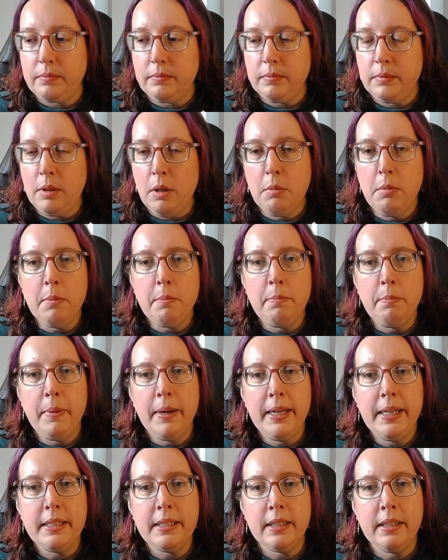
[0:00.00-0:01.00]
But
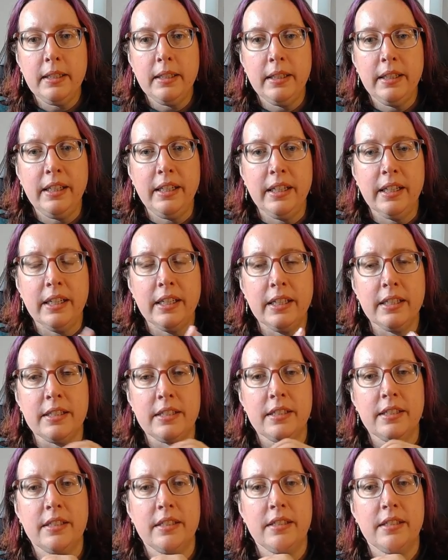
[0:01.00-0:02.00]
basically,
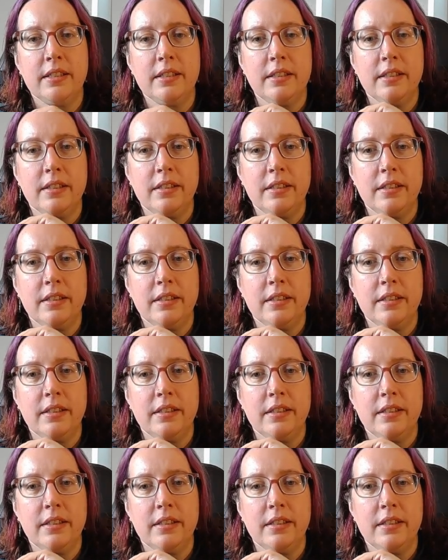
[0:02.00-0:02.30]
it's